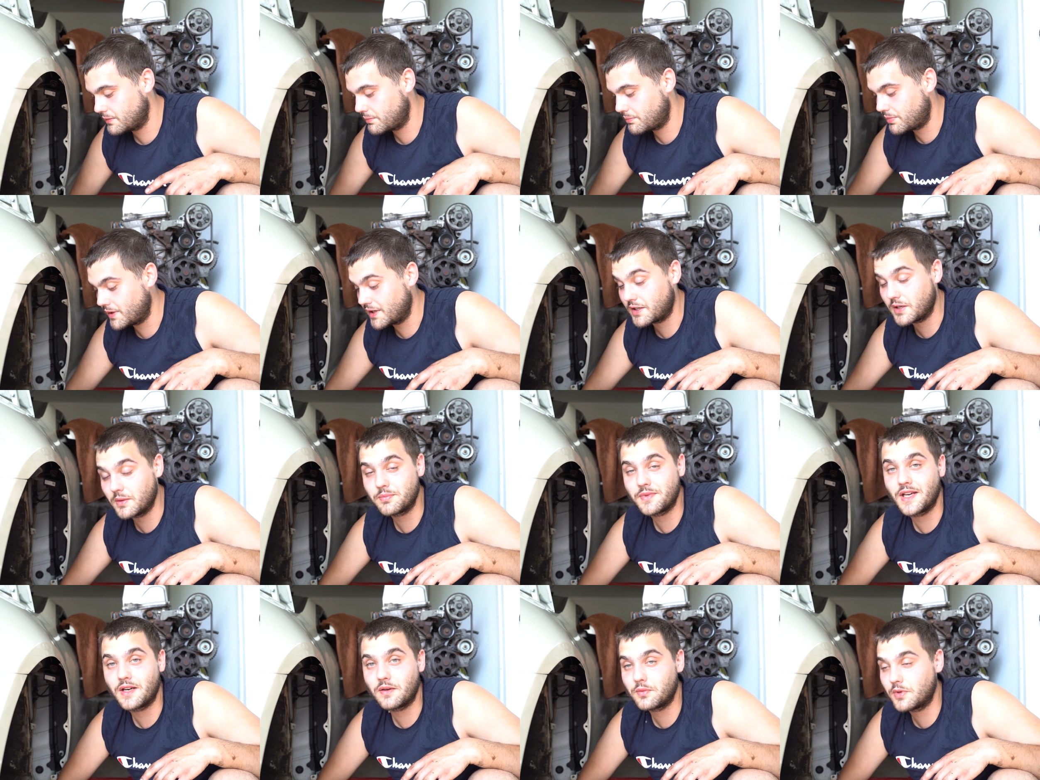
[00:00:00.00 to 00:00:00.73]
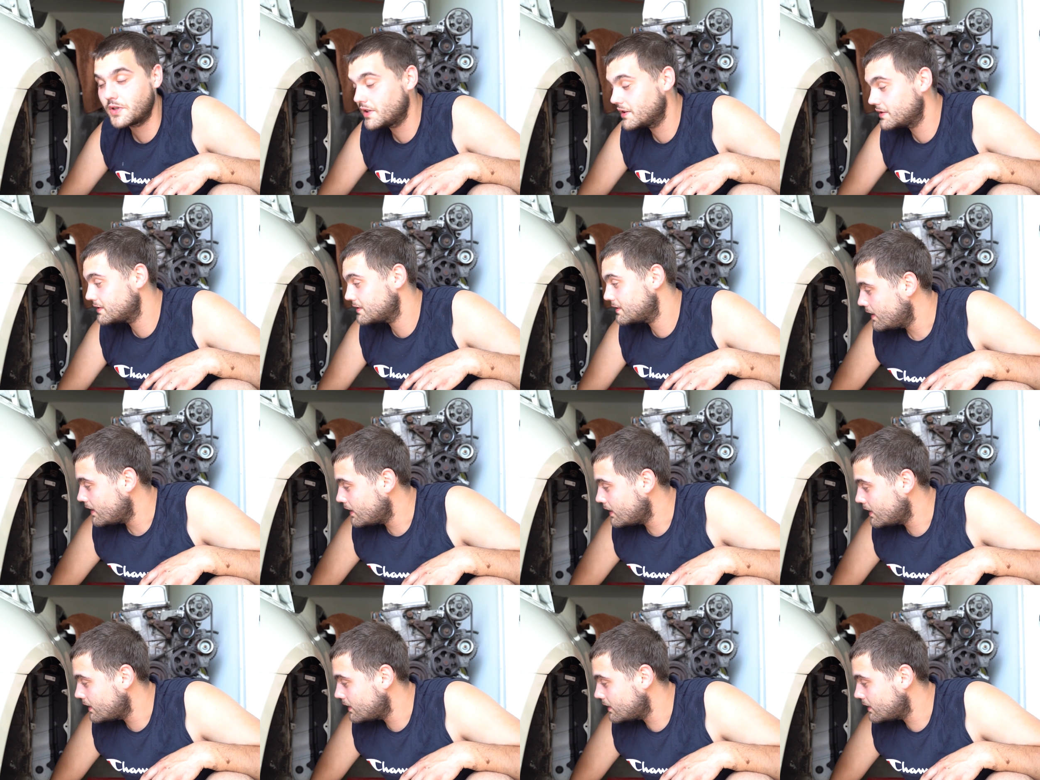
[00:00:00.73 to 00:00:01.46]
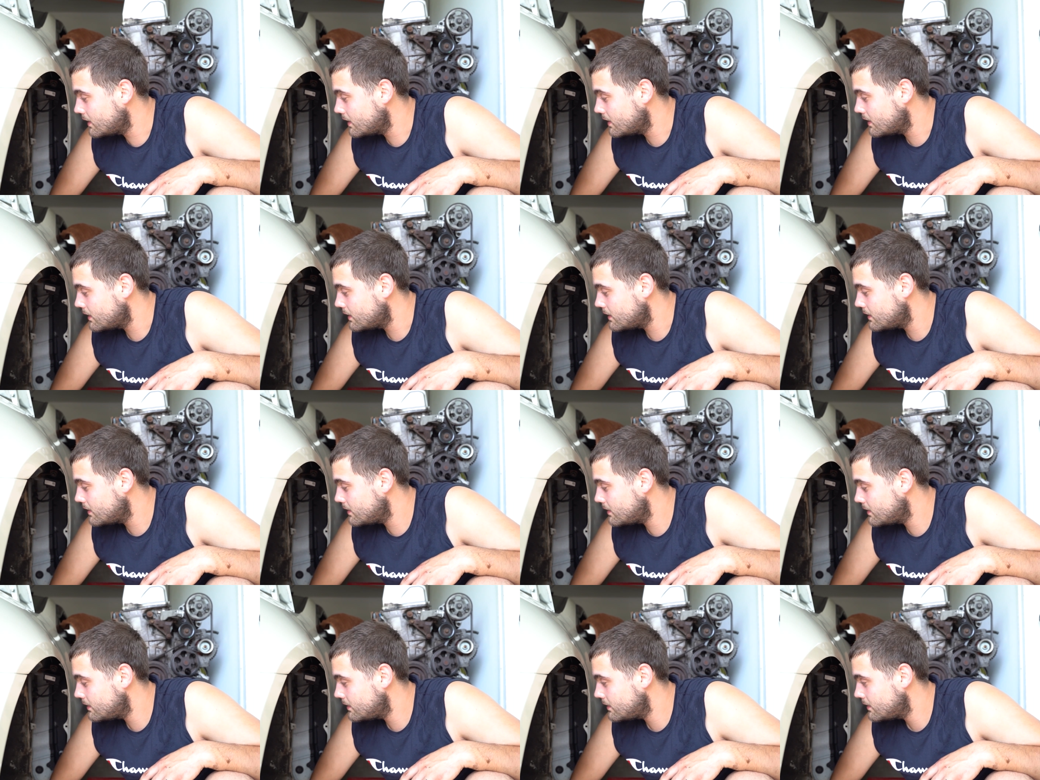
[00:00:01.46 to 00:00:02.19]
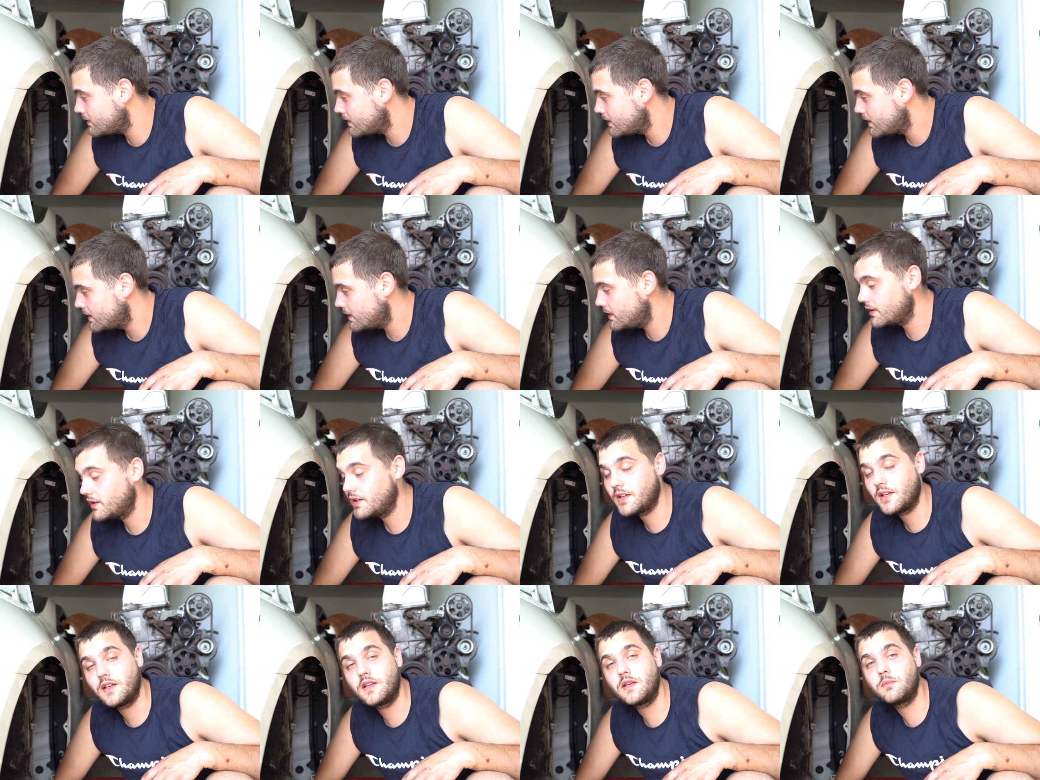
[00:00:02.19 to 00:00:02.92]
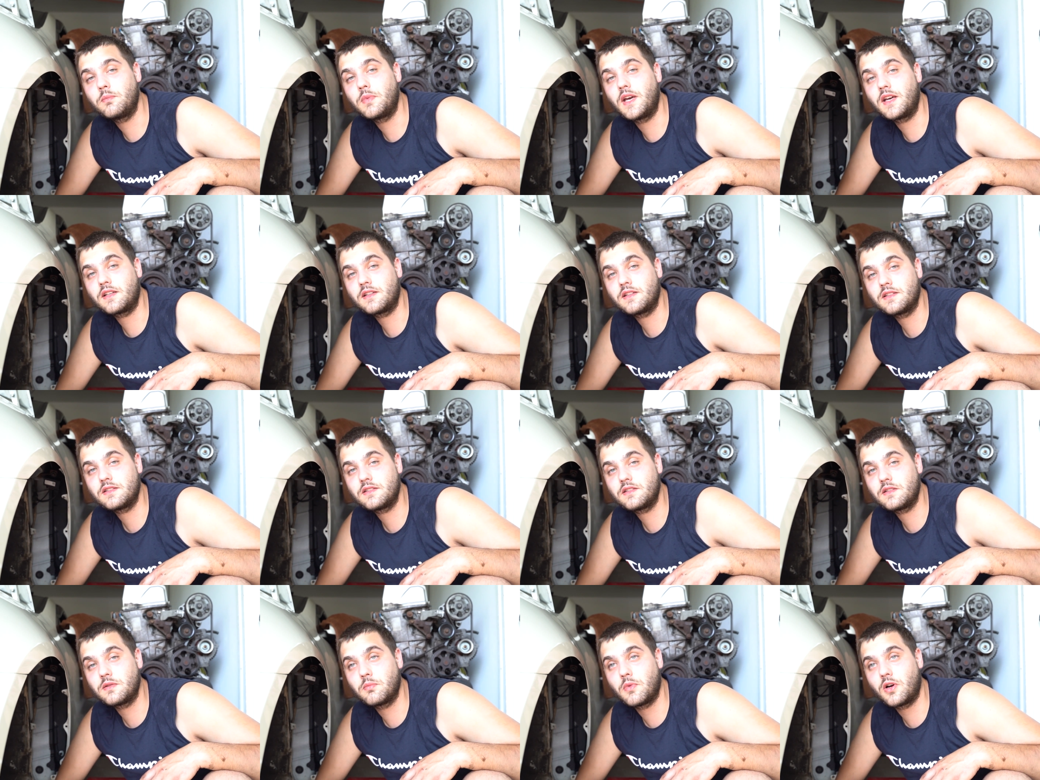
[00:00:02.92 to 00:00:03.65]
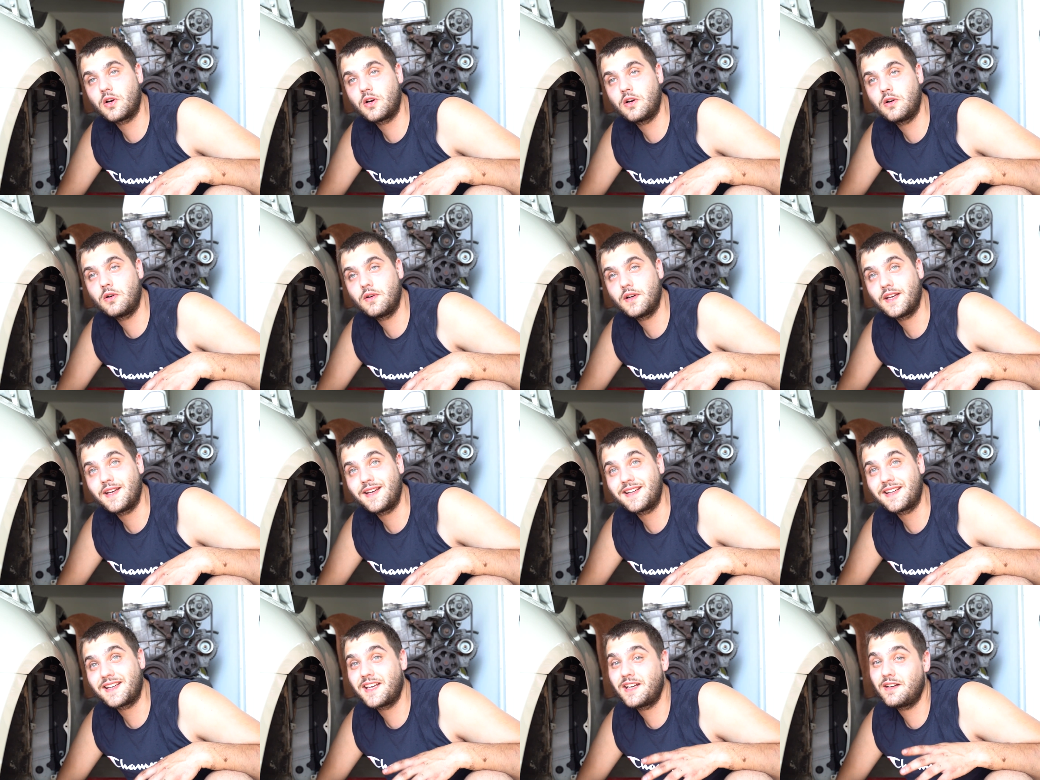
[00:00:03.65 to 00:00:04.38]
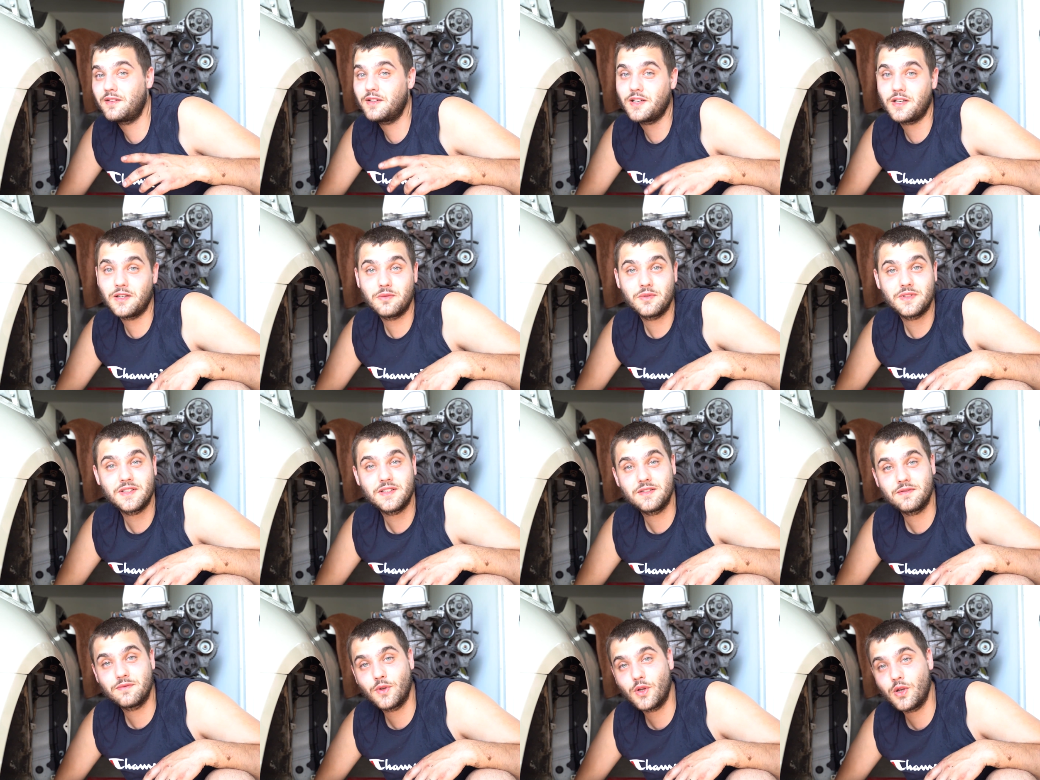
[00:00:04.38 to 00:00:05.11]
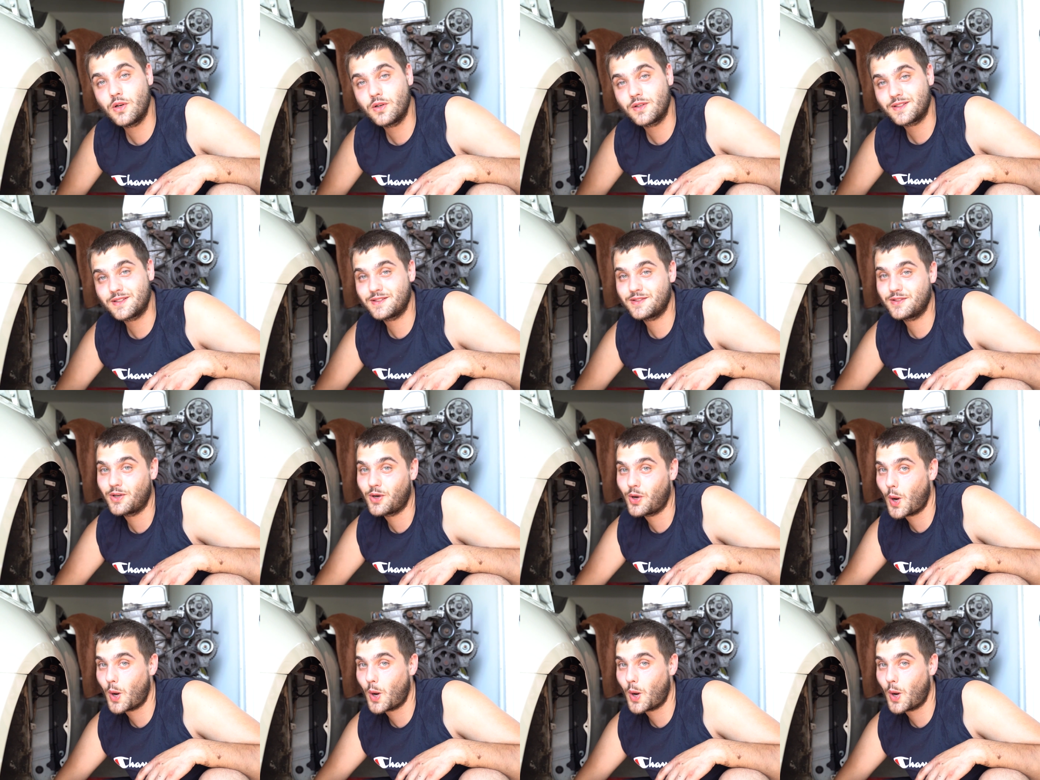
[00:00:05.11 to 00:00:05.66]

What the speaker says: break up that rust, and yeah, hit back this tomorrow and carry on with this vlog. So